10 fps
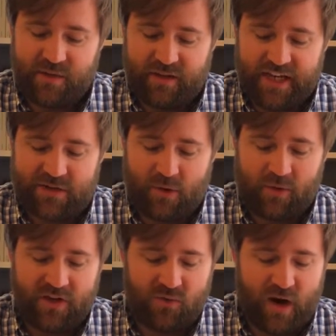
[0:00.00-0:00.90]
the place where
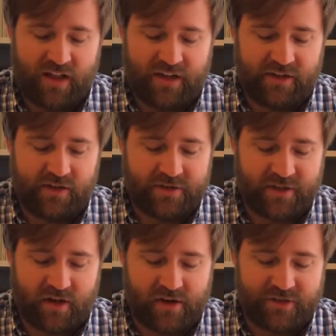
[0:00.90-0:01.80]
we dwell under your
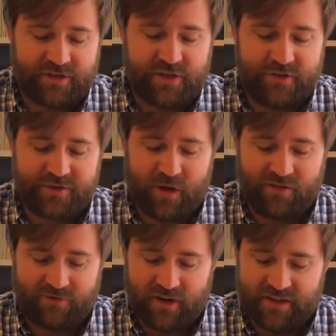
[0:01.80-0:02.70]
charge is too
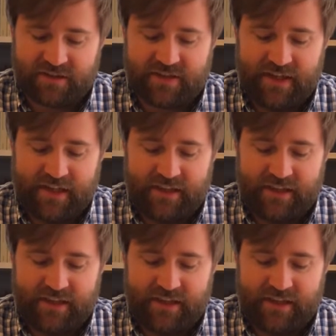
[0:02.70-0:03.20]
small for us.